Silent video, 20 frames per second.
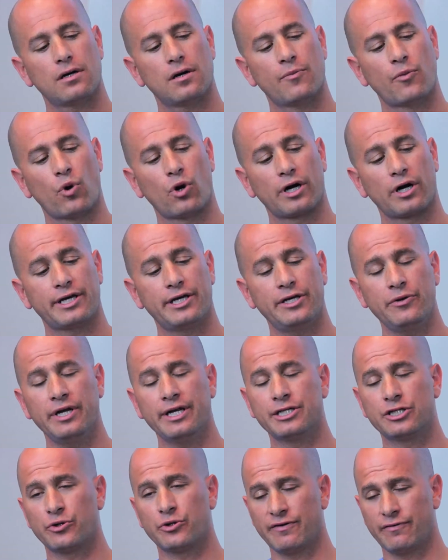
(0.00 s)
A more acute
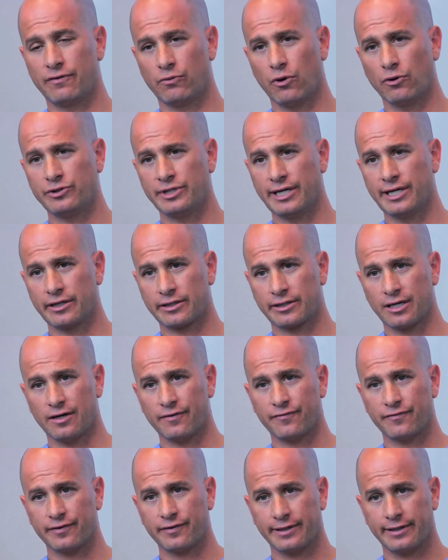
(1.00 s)
injury of the rotator
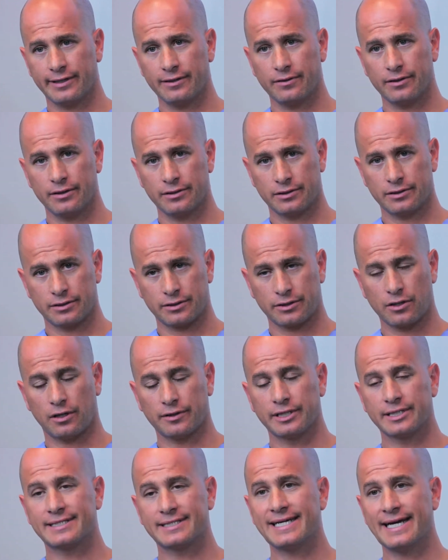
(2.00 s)
cuff is
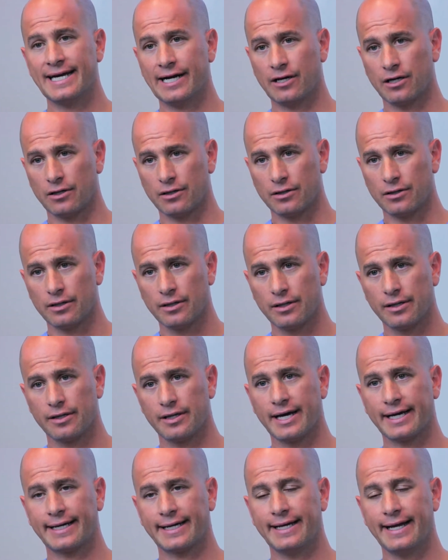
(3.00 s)
called a tear.
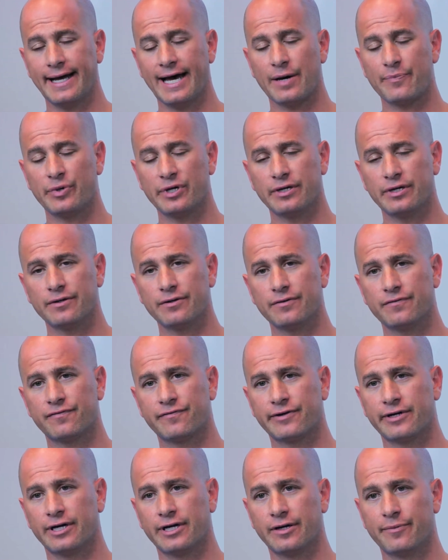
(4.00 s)
That can happen
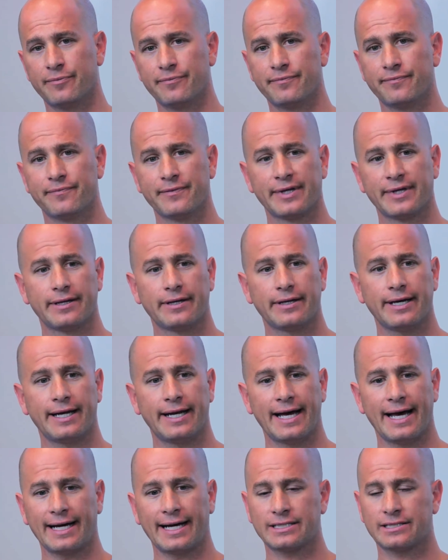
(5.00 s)
from
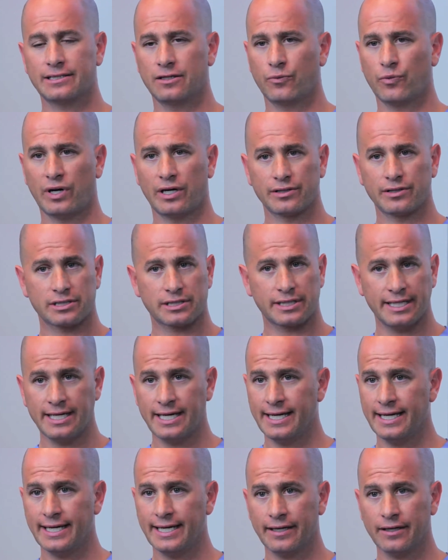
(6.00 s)
an accident while
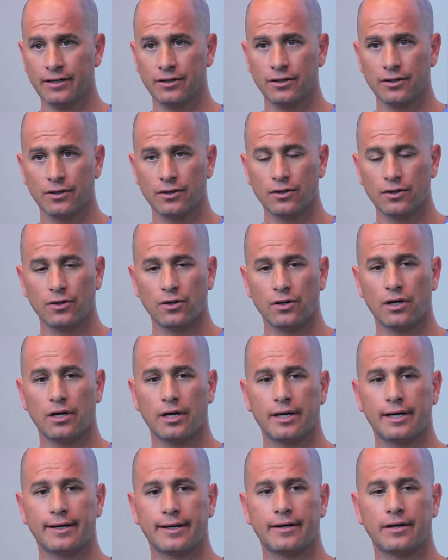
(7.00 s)
skiing,
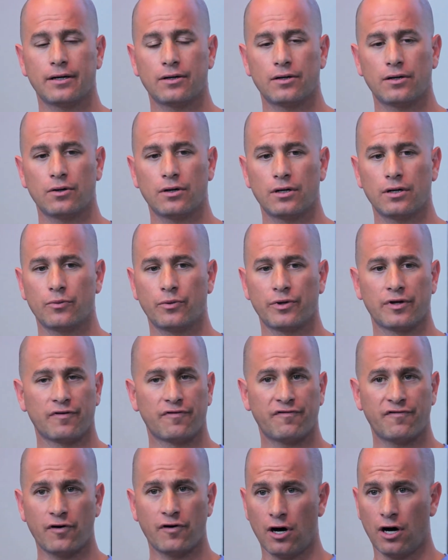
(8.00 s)
with
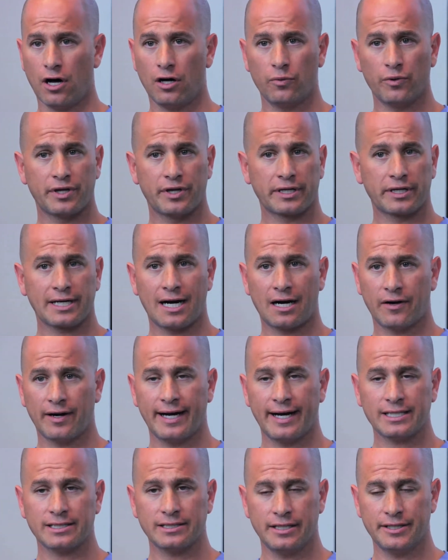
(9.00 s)
a fall, with a car
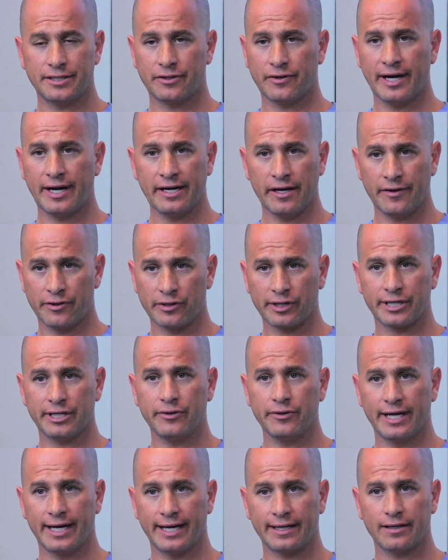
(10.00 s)
accident, or any other
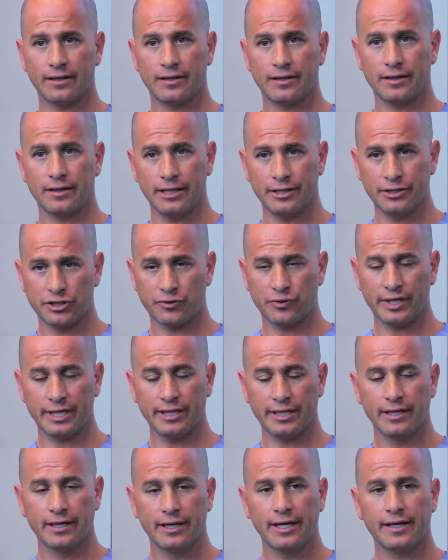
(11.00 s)
acute
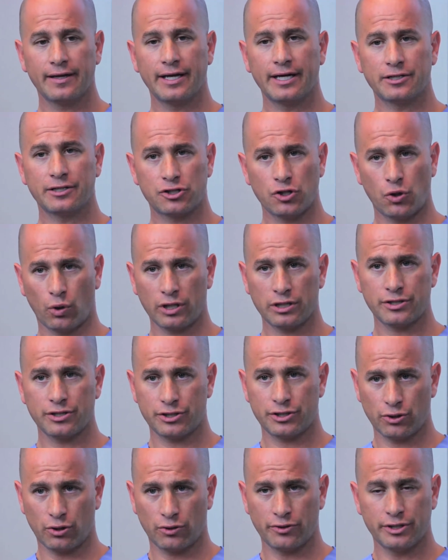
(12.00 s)
injury that torques
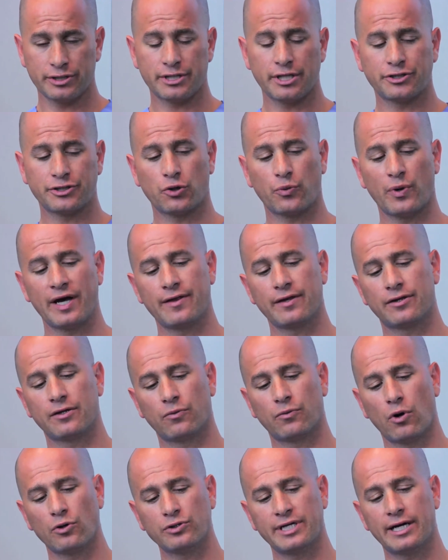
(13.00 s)
the shoulder in such a way that the
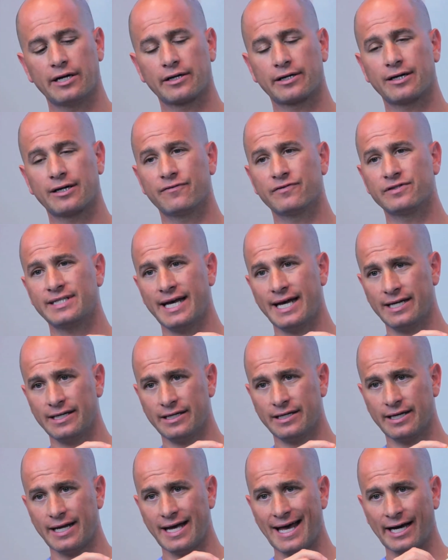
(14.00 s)
rotator cuff
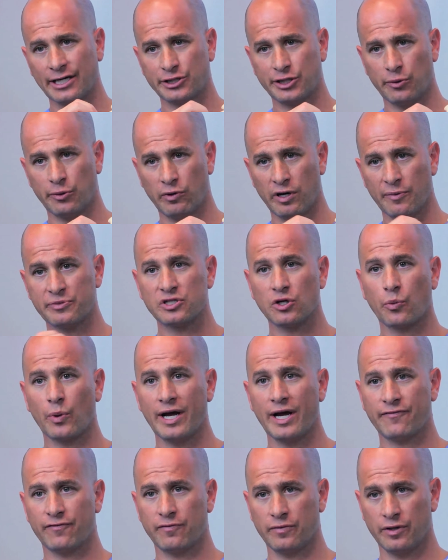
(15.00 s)
tendon actually rips
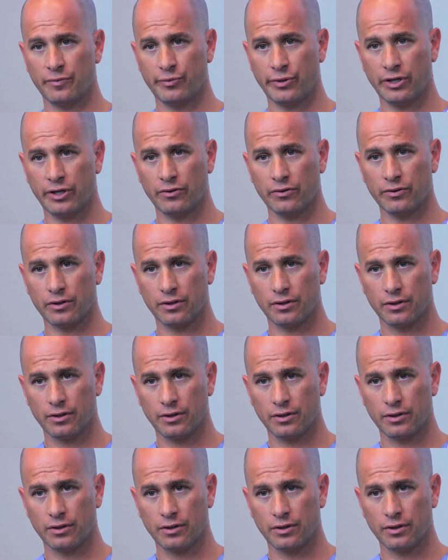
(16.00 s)
away from the bone.